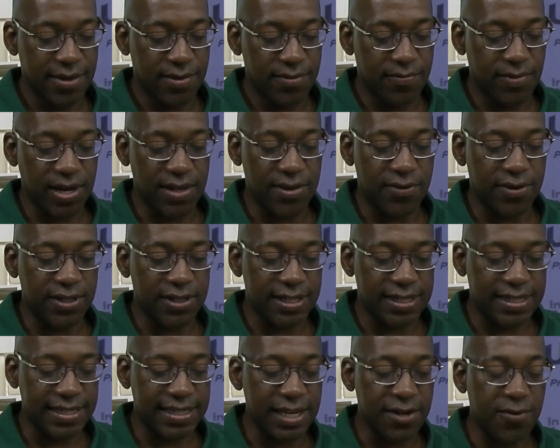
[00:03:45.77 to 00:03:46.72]
whether it's
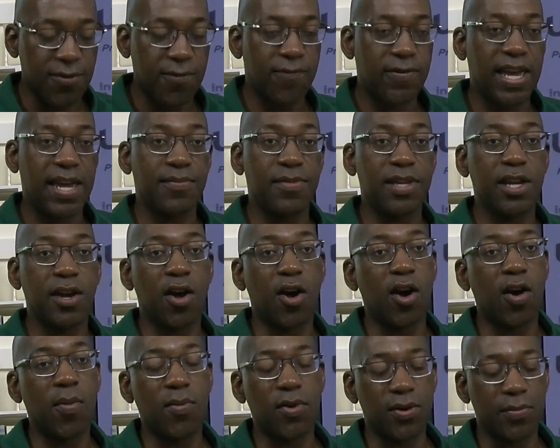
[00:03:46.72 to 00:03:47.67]
a single family
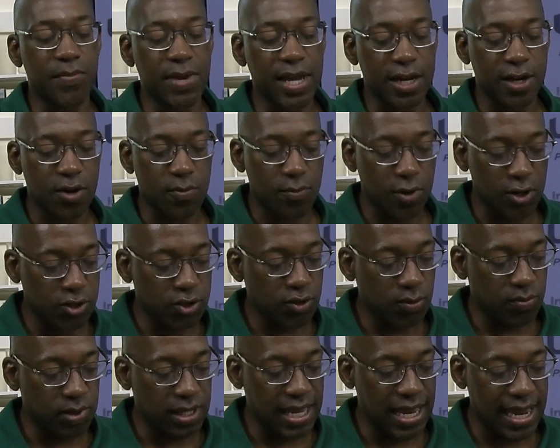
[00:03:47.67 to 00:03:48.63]
home or a big commercial
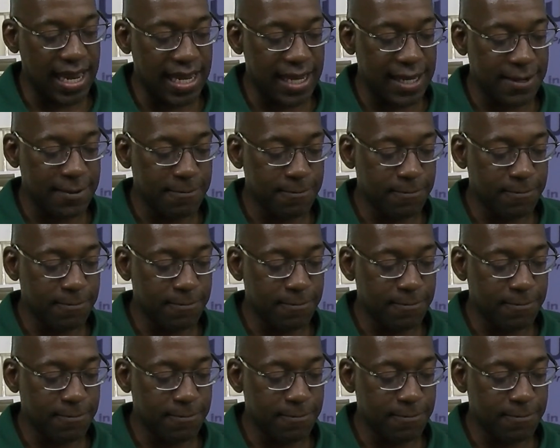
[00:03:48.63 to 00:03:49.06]
play.